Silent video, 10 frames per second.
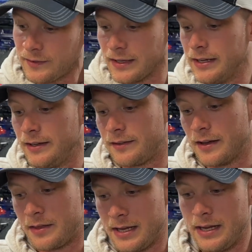is
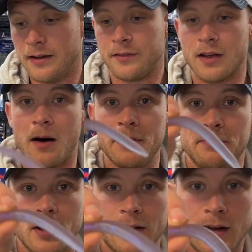the zombie
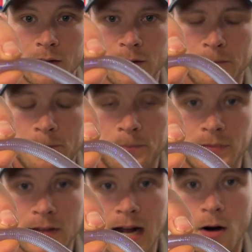blood color.
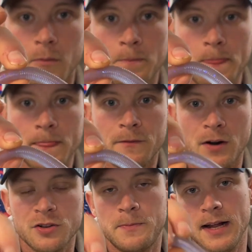Now,
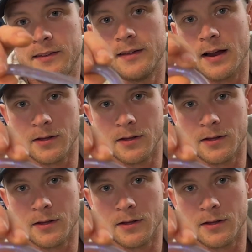Fresh Baits is out of the